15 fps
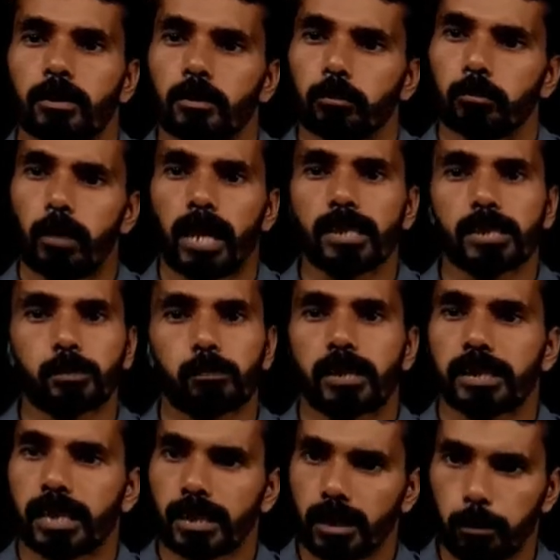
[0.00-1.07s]
By
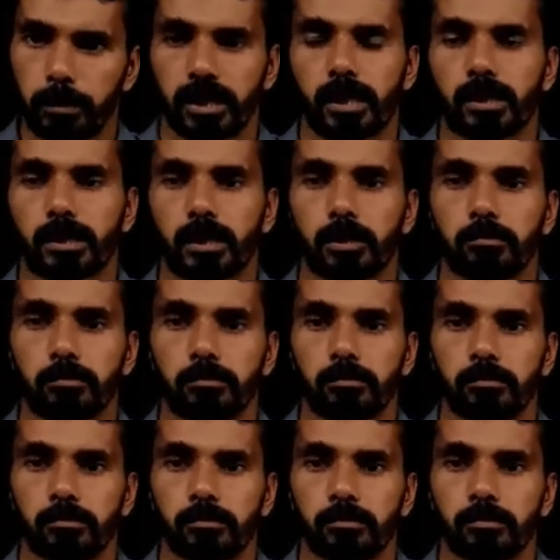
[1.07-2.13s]
splitting the middle term,
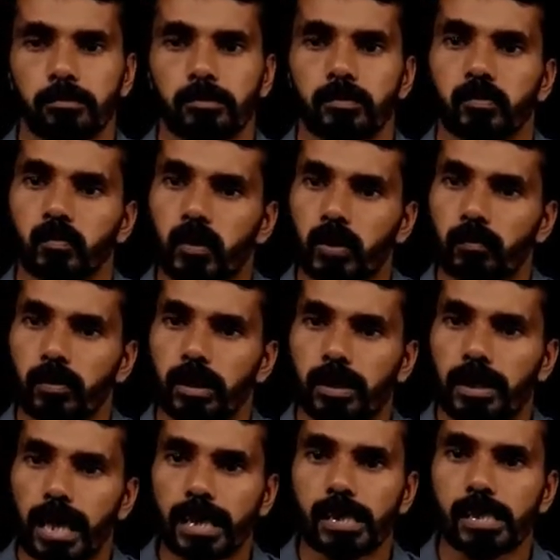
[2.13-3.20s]
we will
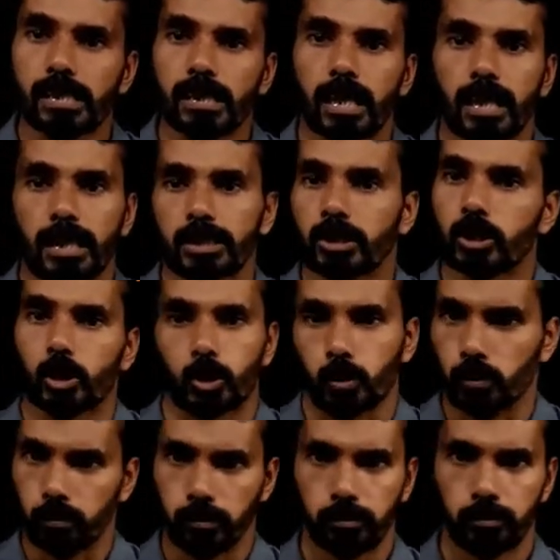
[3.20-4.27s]
get the rest two.
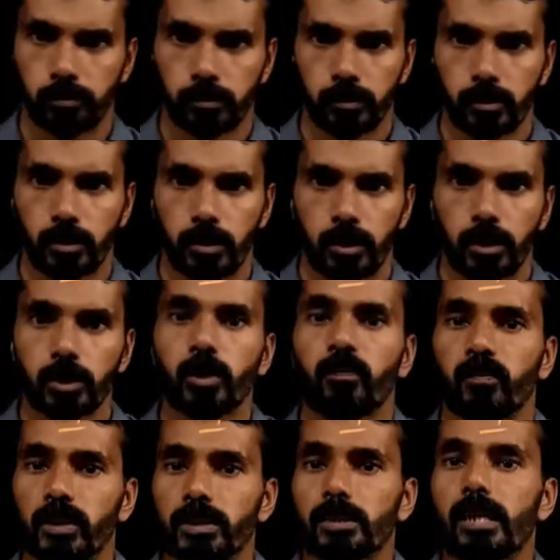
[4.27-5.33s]
So
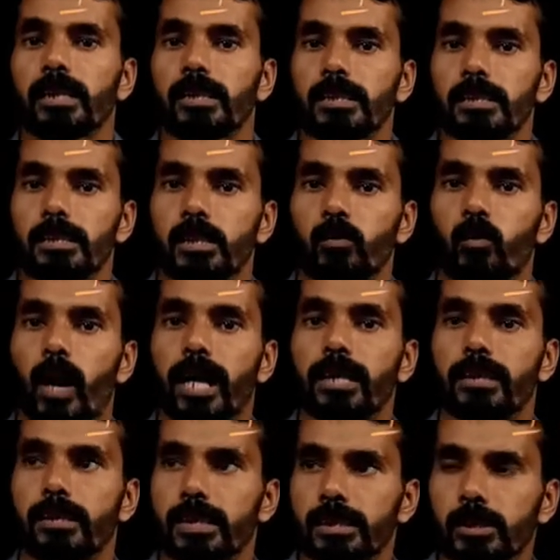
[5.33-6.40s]
first let us
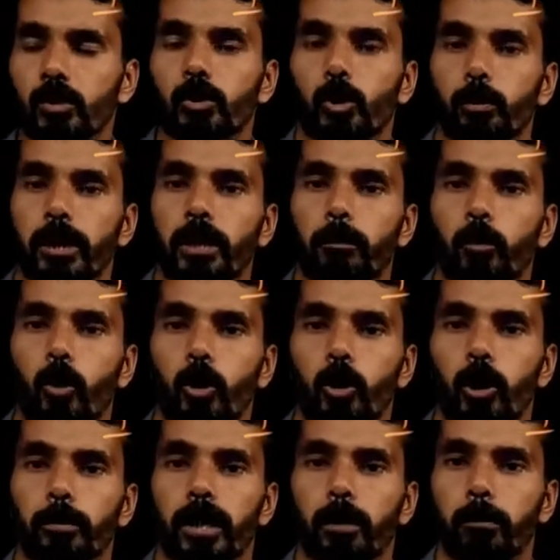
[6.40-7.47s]
divide this cubic
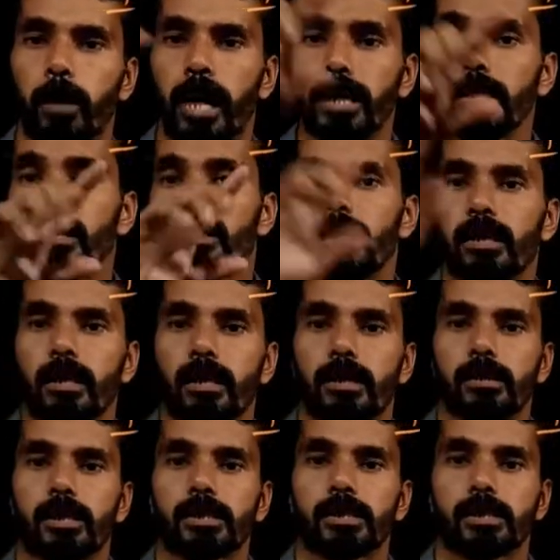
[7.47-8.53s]
polynomial by
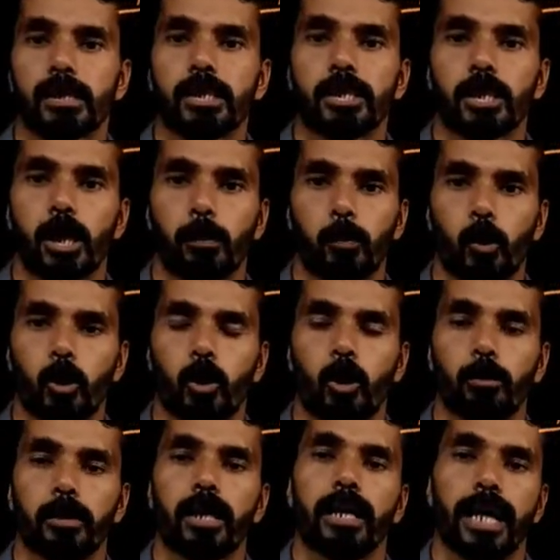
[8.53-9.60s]
this linear
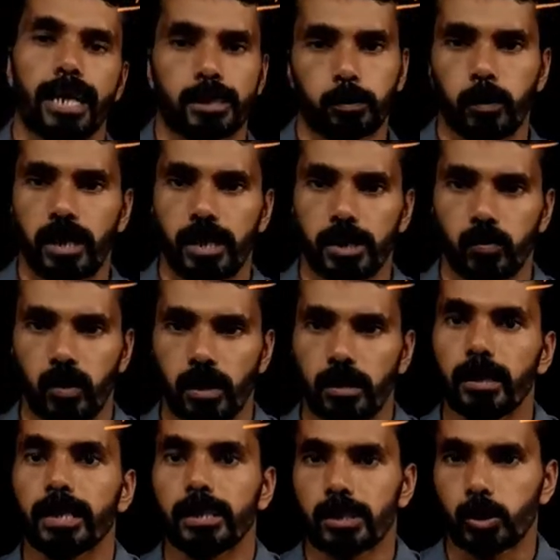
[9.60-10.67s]
polynomial x minus 1.
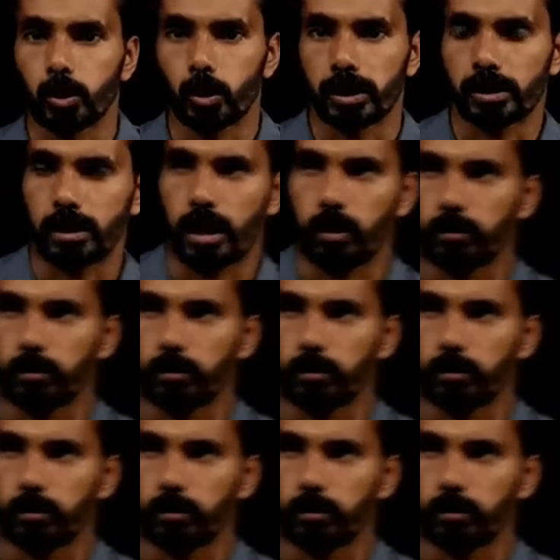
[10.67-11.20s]
Let us do it now.